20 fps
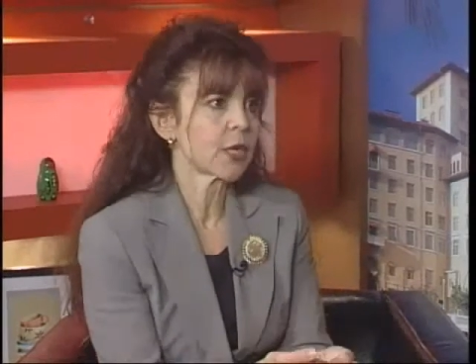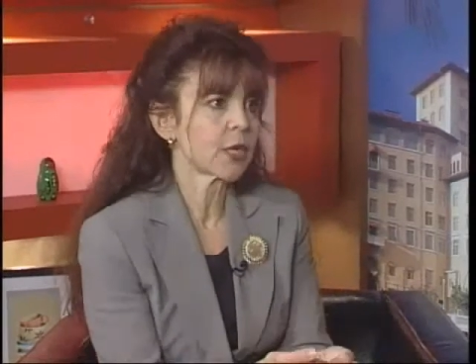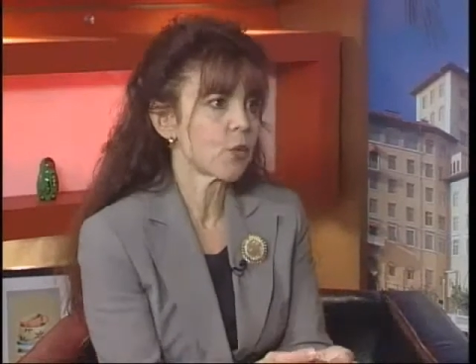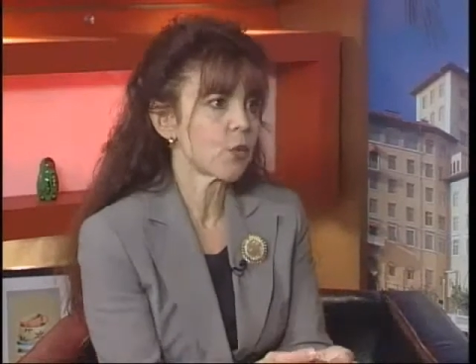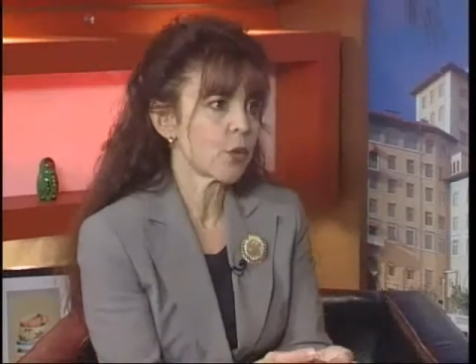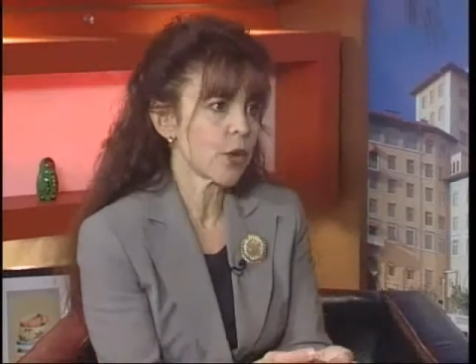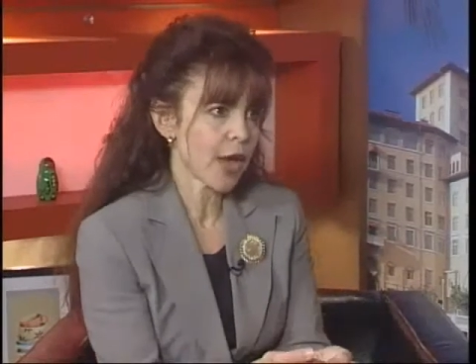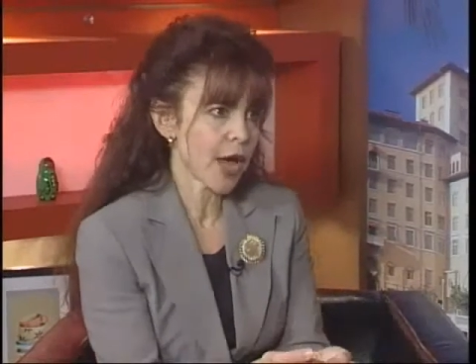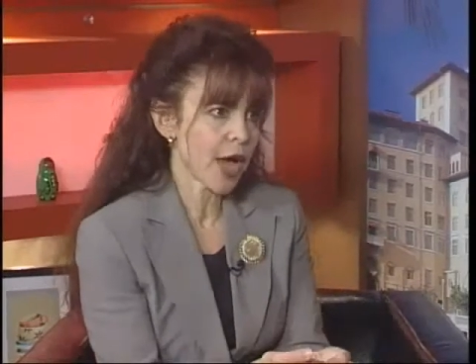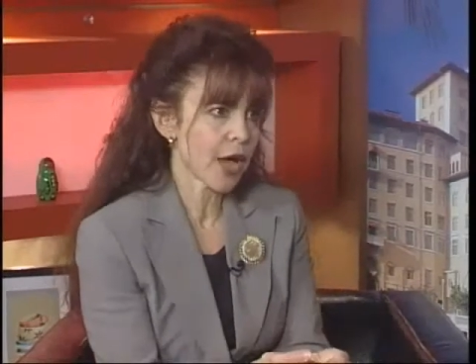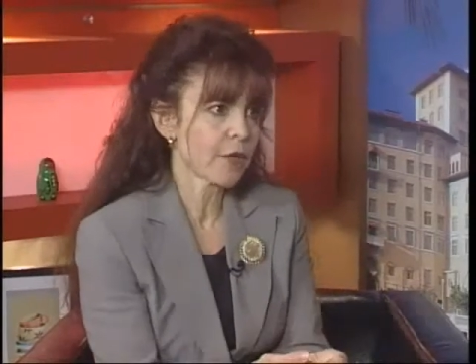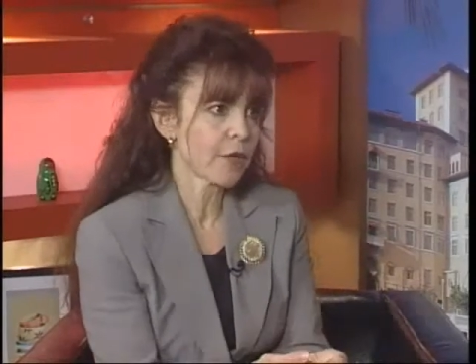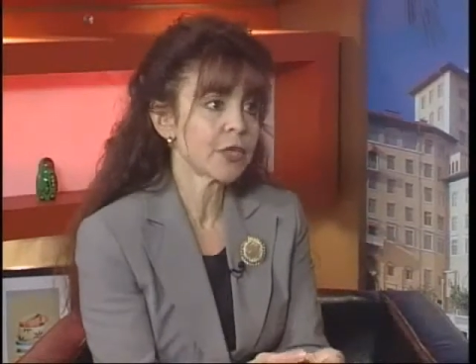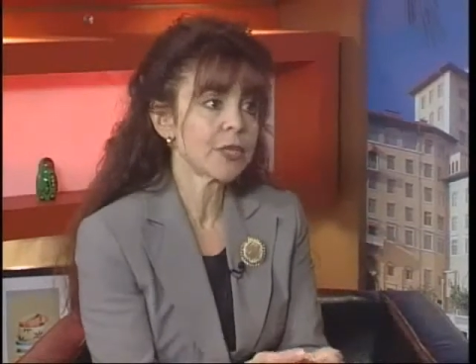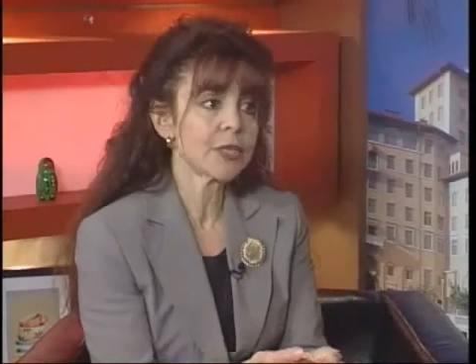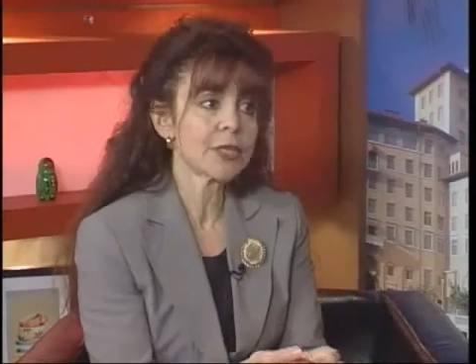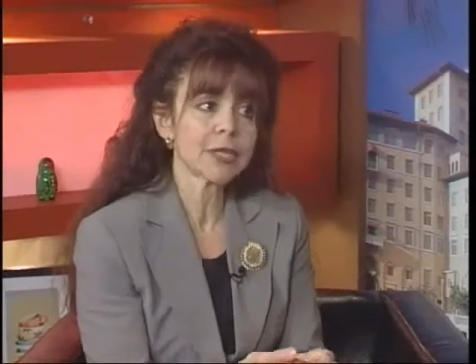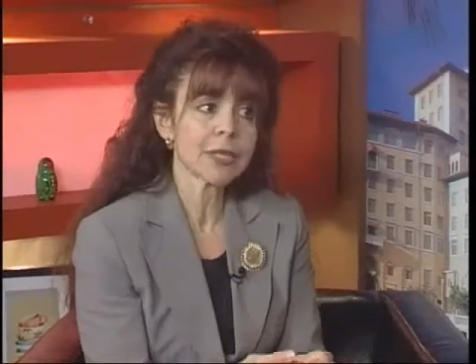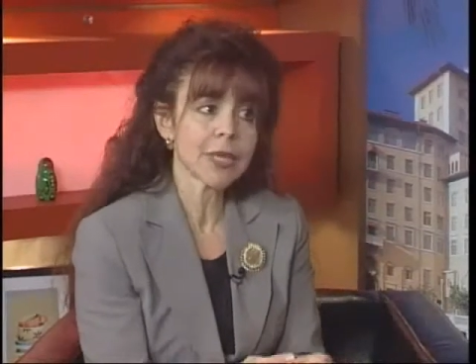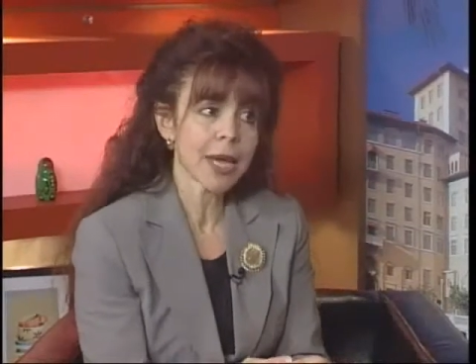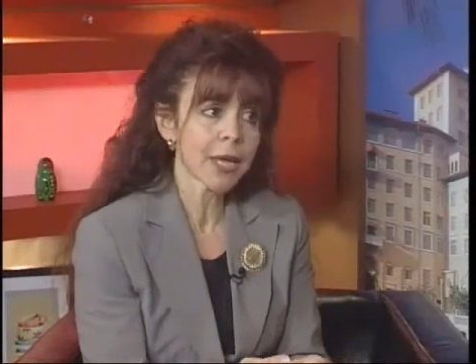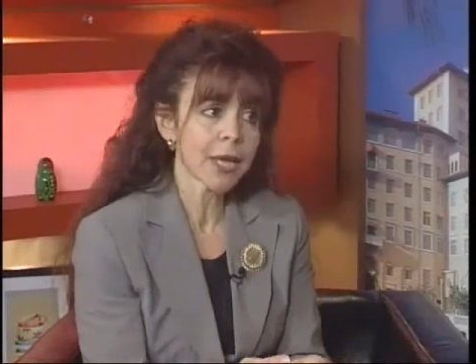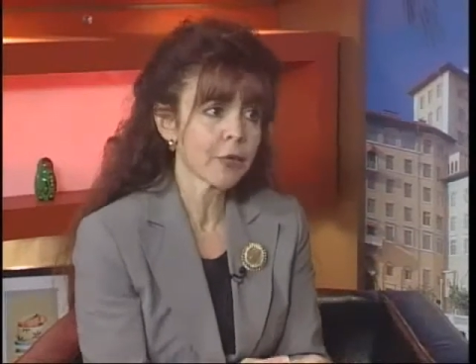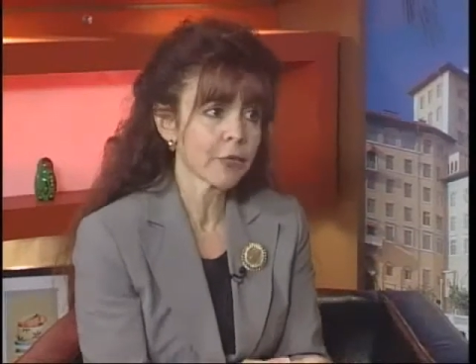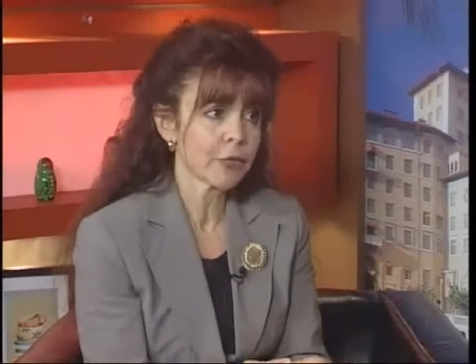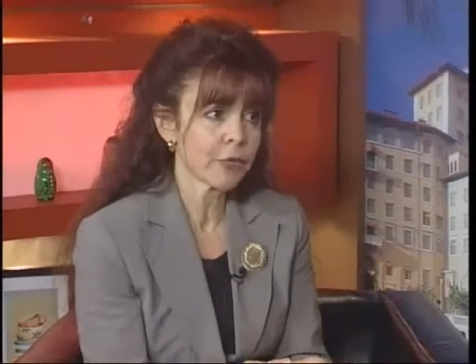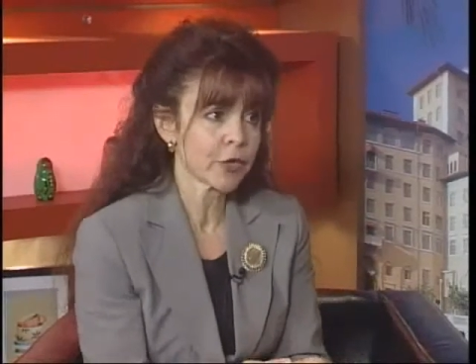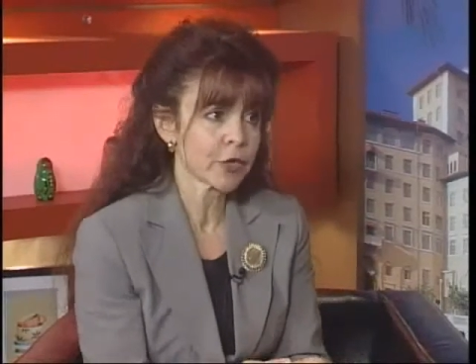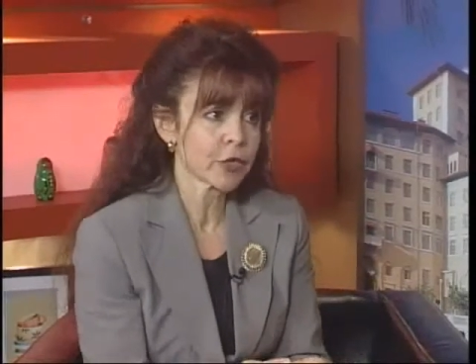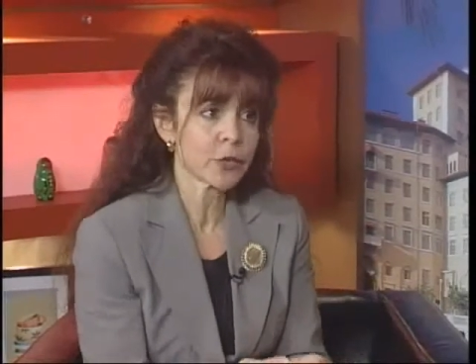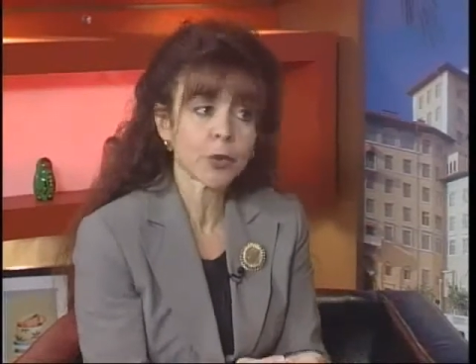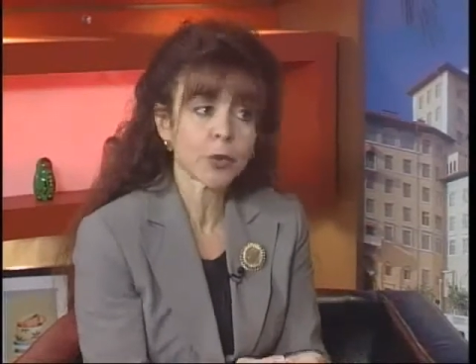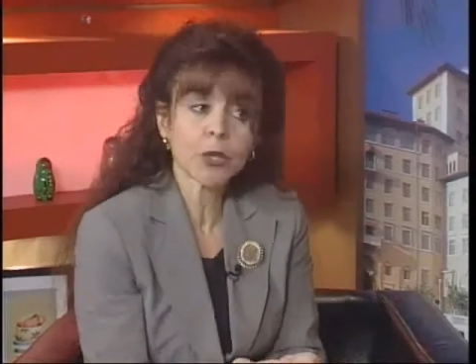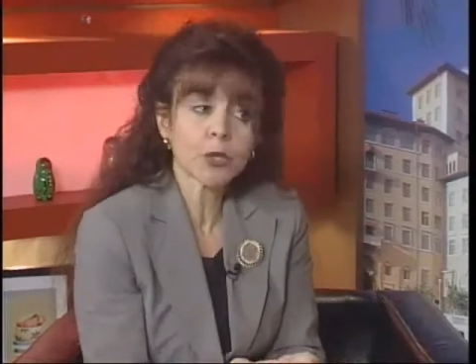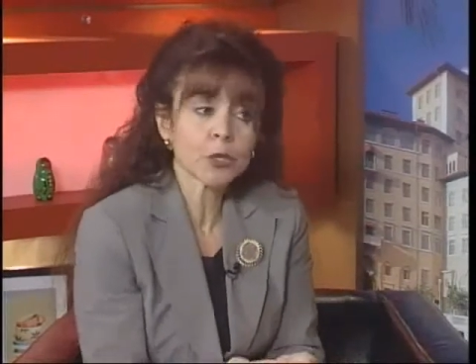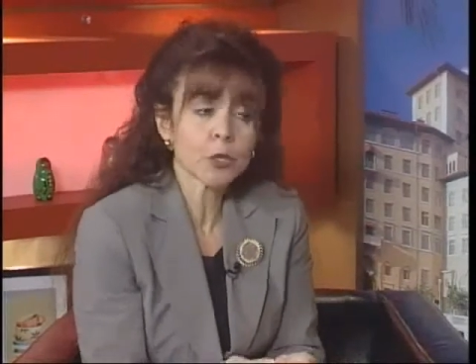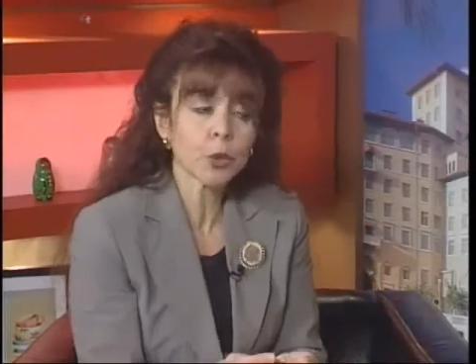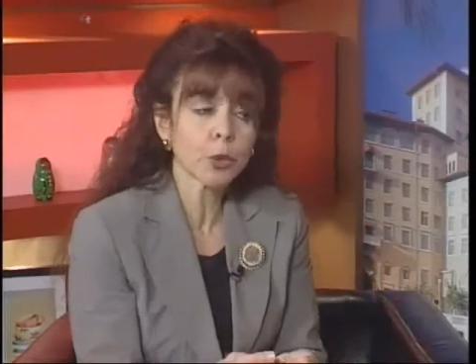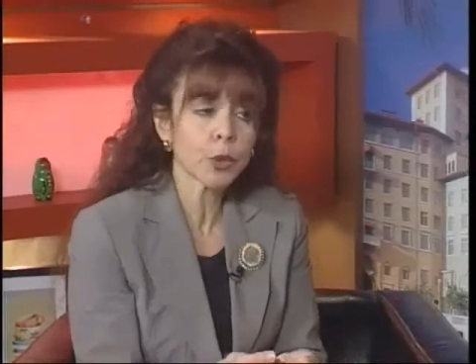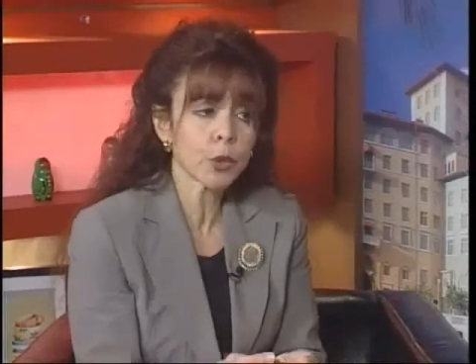that we have inside of us,
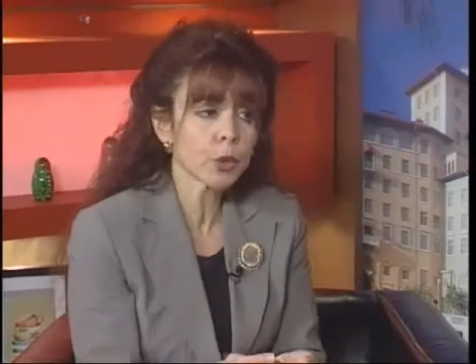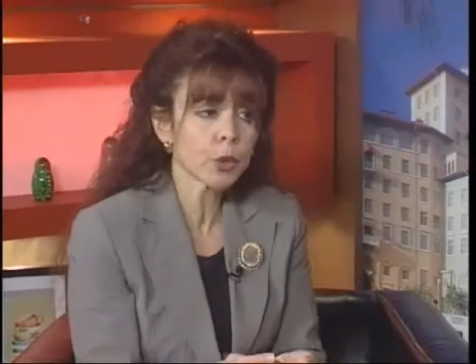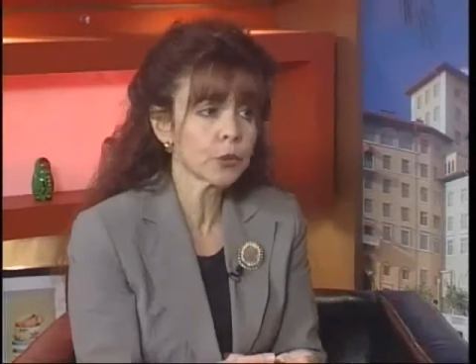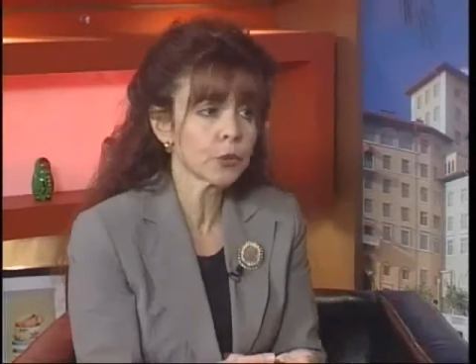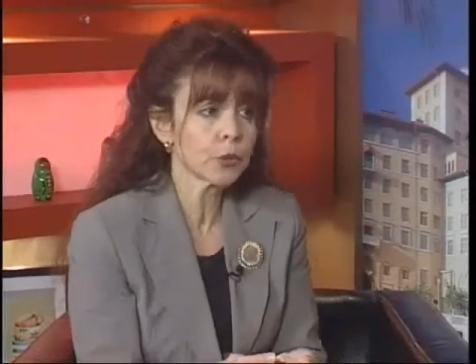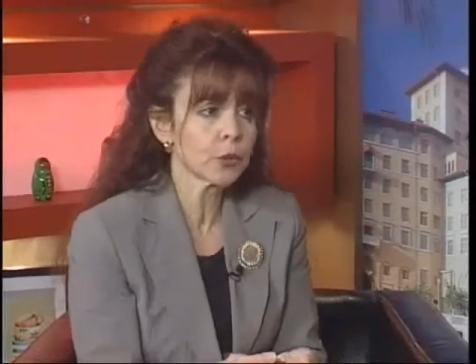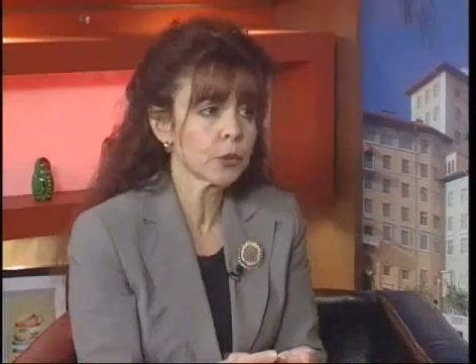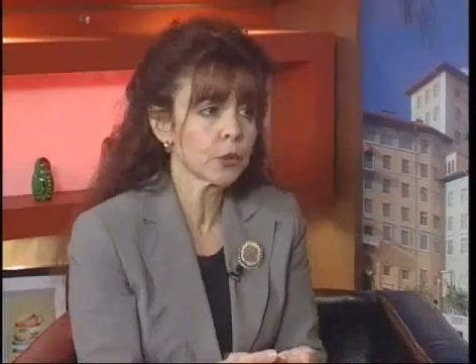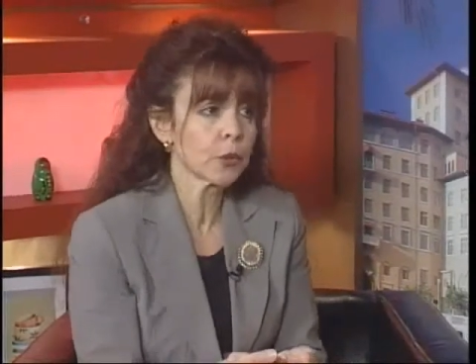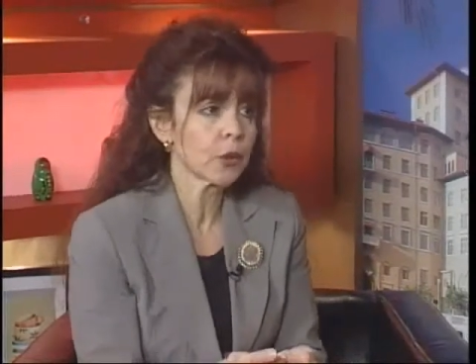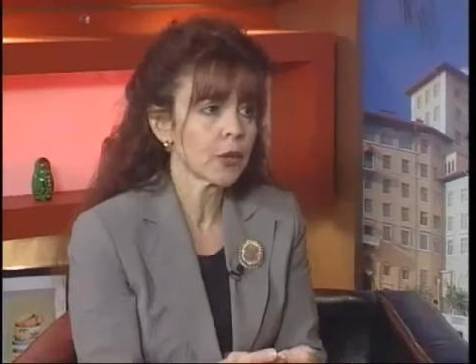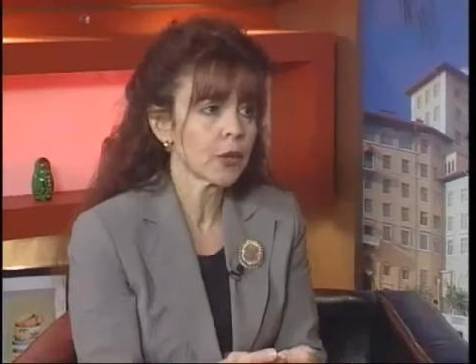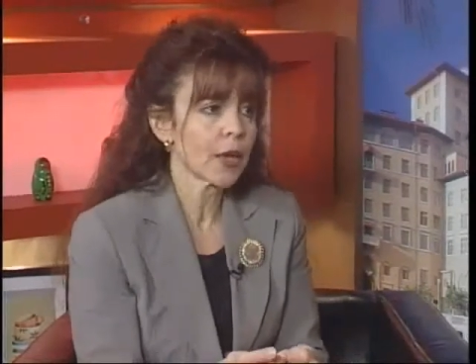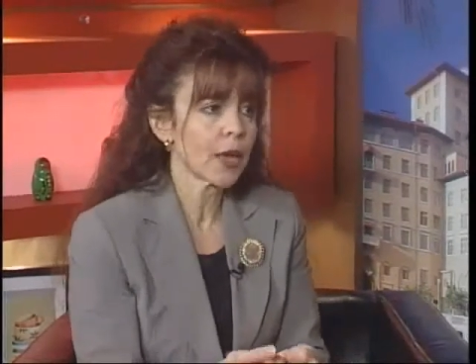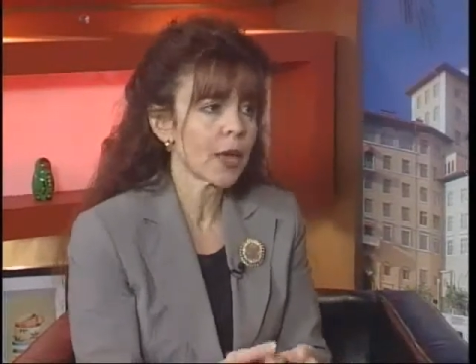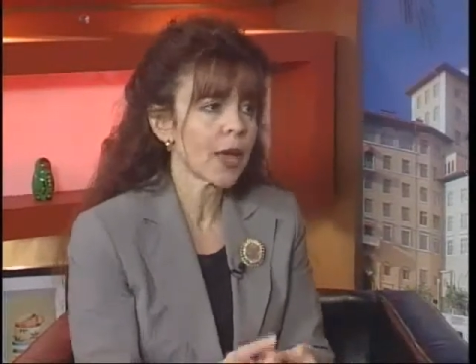because we all do,